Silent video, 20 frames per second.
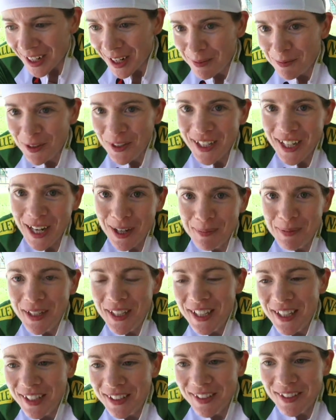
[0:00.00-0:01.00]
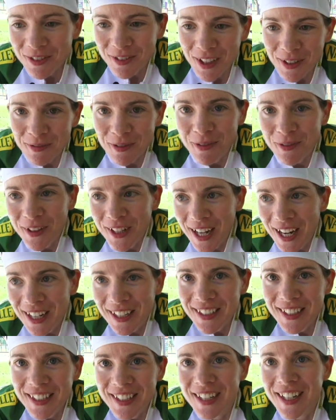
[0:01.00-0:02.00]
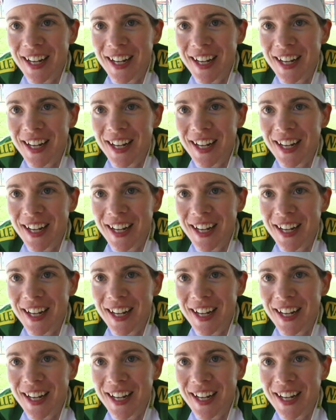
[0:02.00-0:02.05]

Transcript: I'm really happy and grateful for that.